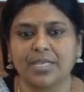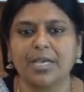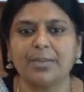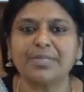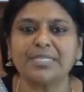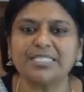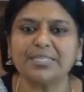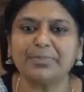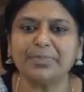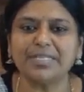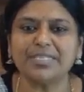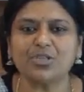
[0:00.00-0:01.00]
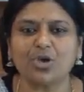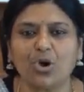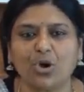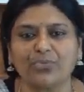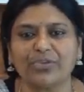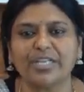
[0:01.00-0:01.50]
Principles
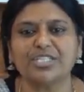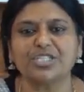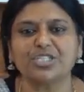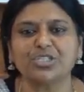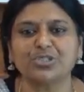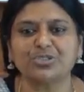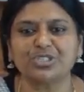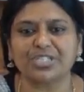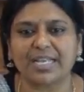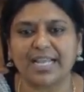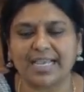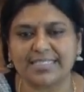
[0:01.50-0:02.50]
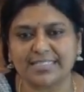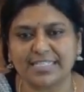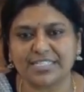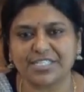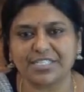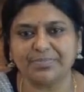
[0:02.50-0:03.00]
of
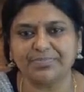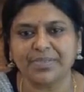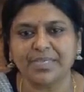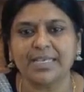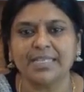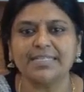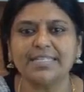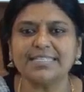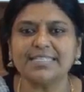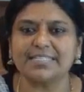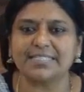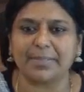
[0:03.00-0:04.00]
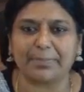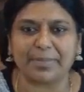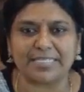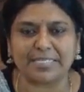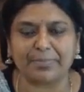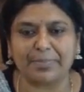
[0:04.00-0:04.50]
institutionalization. This is a
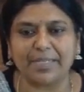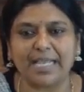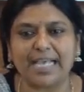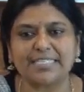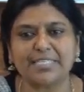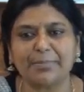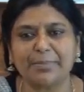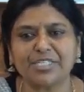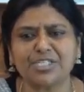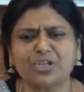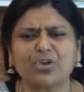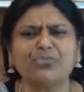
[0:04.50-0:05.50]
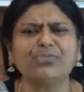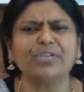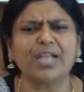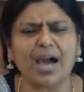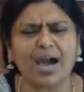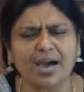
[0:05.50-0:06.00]
principle as a measure of
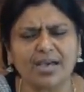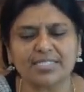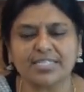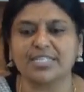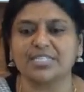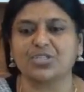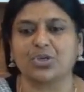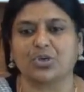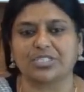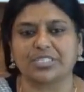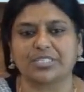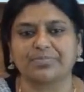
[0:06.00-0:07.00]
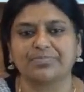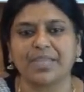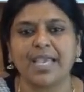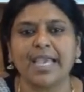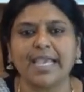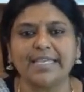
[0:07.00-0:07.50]
last resort.
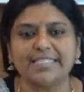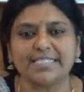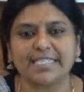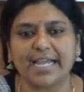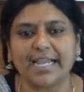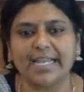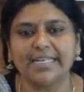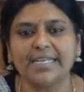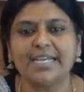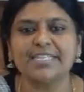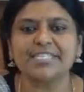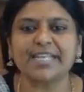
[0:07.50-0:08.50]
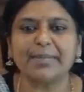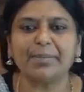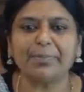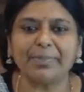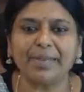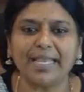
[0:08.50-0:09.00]
A child shall be
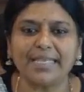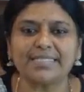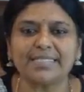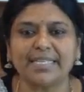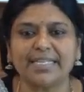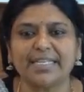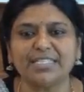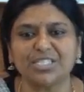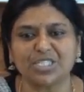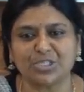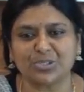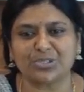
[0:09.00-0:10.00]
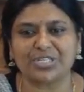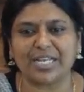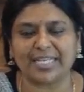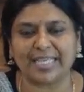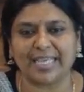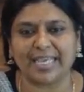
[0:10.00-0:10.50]
placed in
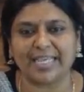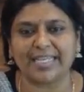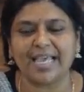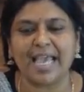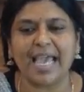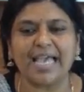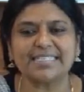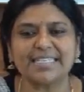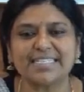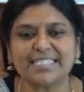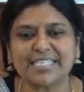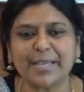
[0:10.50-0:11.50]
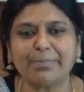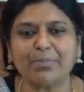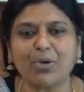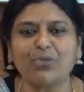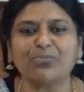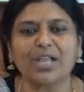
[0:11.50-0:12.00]
institutional care as a step
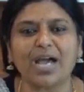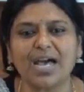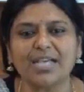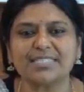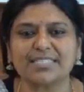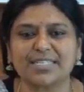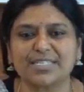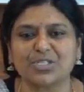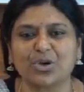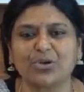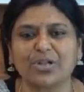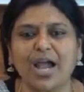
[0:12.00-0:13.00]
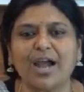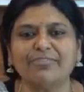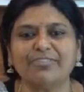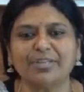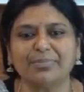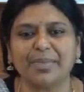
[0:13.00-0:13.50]
of last resort
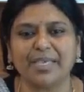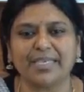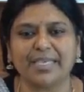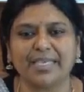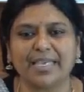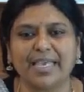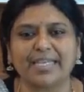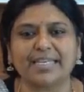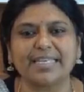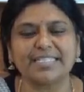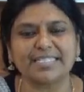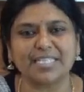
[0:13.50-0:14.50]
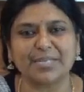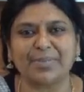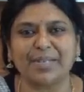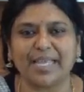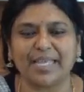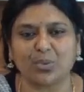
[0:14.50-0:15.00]
after making a reasonable
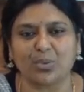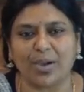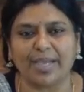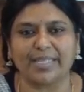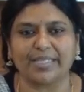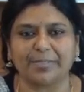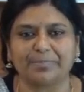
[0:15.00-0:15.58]
inquiry.